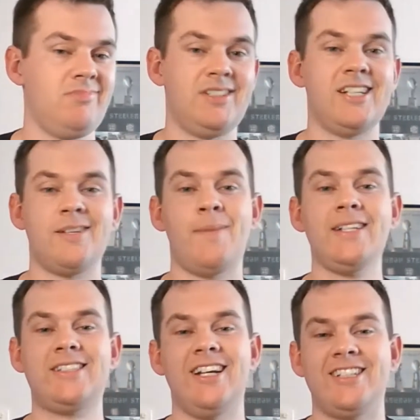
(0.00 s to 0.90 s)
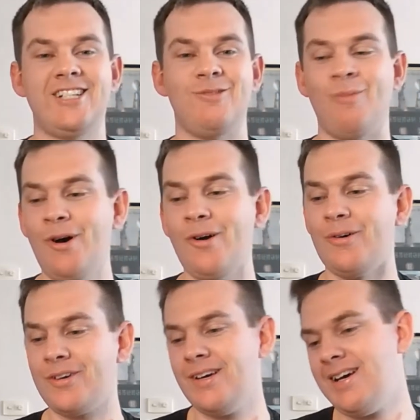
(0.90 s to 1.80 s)
It doesn't muster. It doesn't
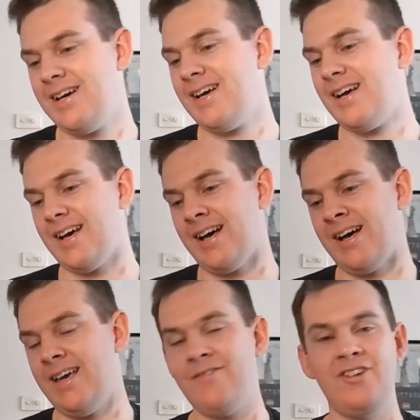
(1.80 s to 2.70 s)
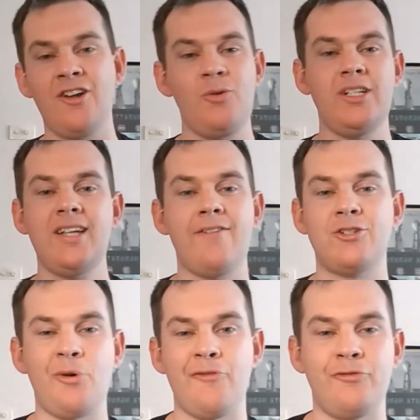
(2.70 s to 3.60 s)
work. Even though we did have a
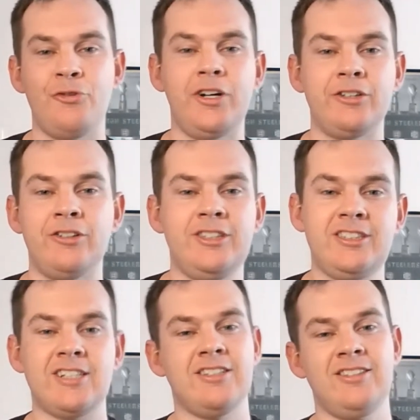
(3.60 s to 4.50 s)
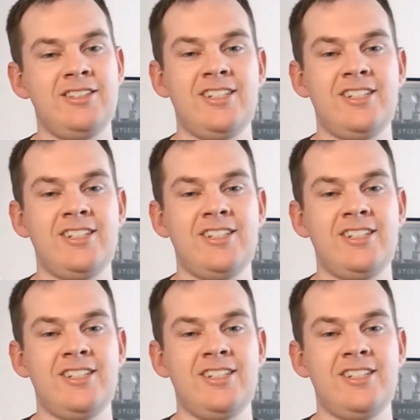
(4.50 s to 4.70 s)
12-4 record, it just doesn't.